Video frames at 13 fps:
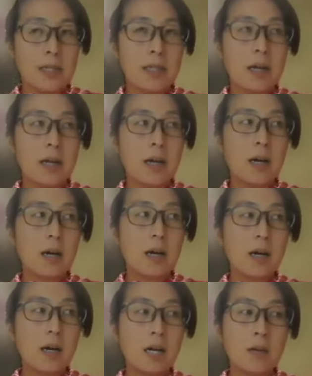
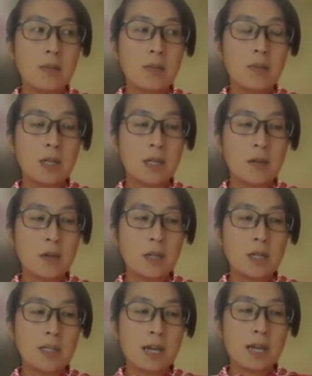yeah i really want
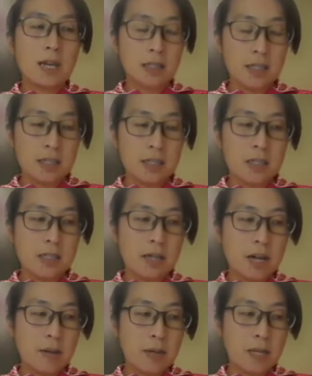to say at least this
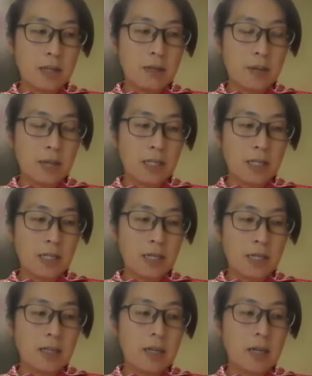diabetic
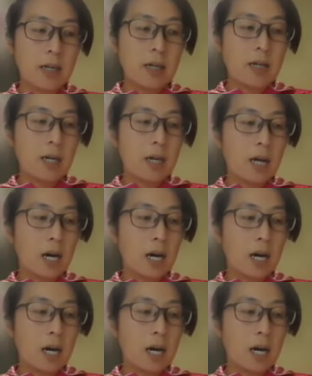patient yeah.